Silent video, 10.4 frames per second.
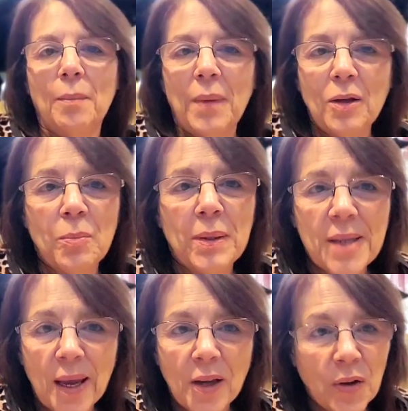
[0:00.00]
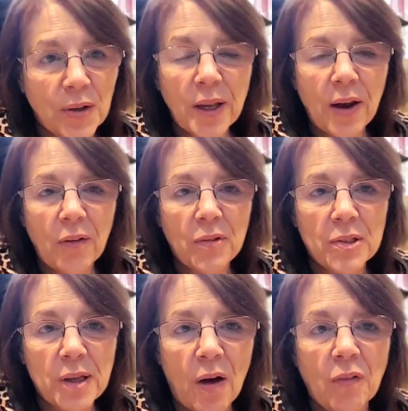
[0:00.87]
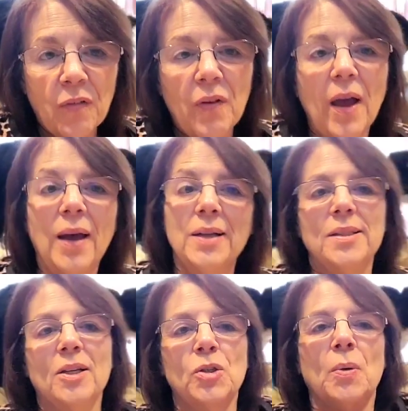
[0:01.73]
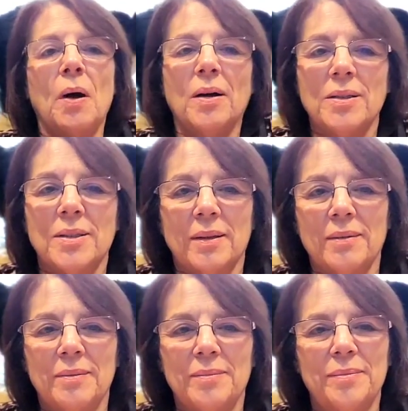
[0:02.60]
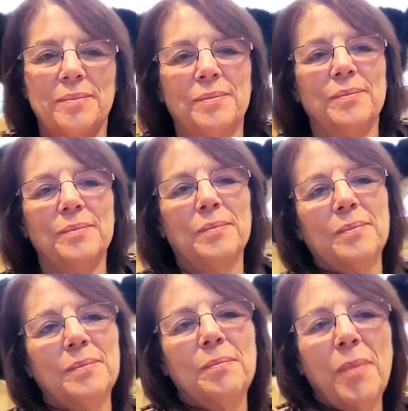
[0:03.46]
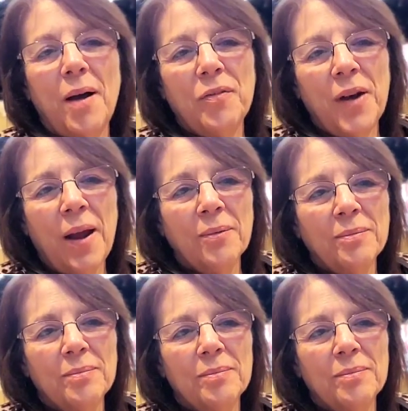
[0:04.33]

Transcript: May you be taking good care of yourself, and I send you hugs. Bye for now.